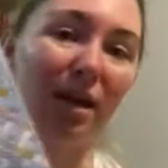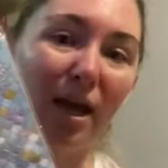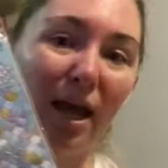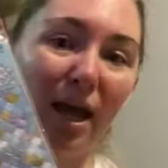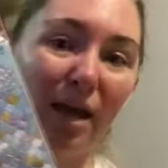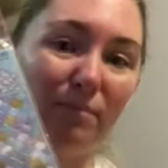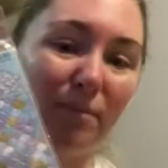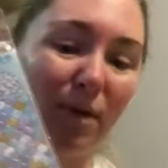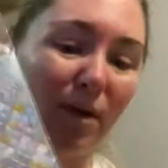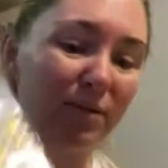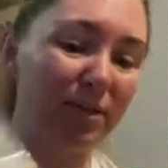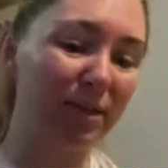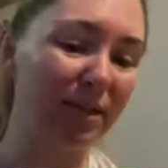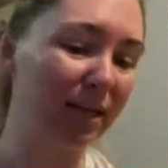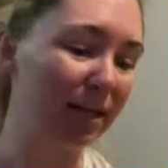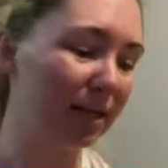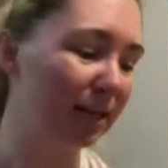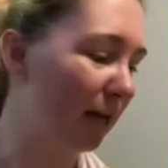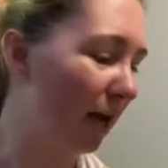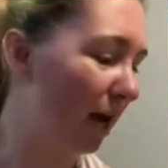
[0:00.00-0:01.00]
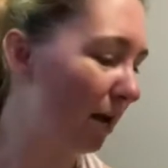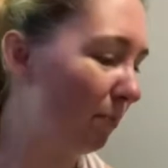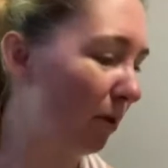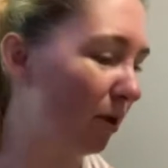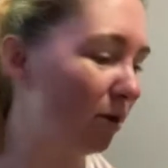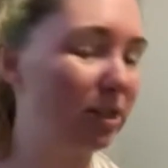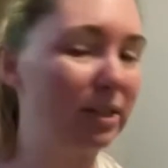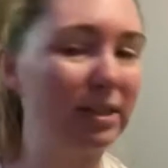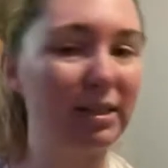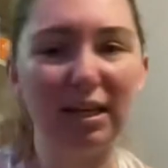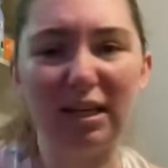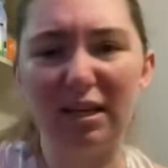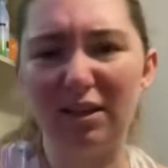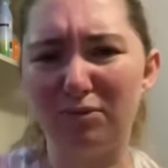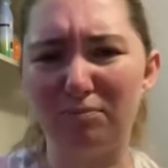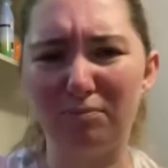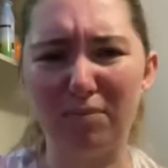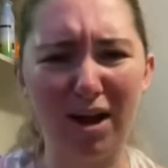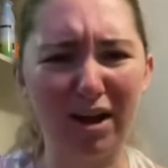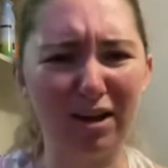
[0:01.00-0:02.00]
And most of these I purchased at either
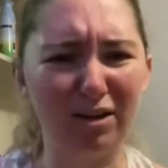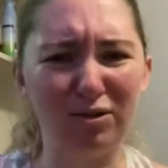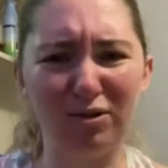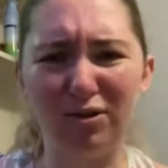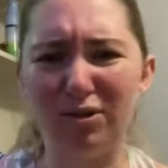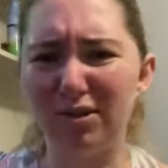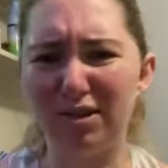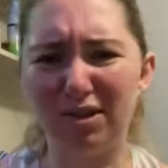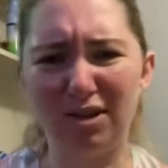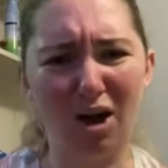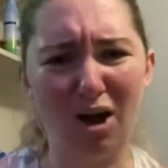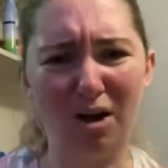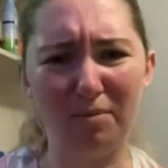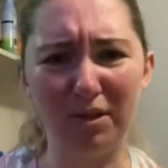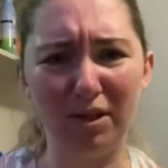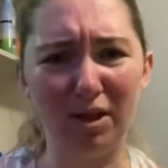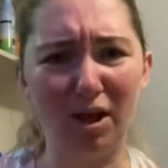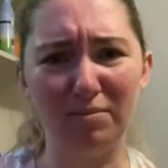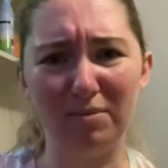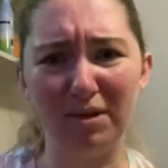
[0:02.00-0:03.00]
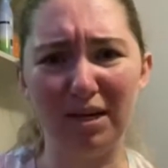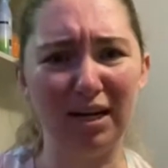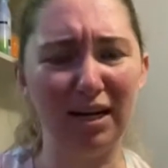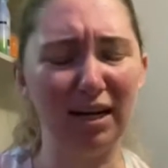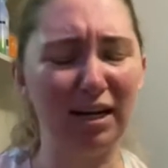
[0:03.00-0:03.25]
Michael's, Hobby Lobby,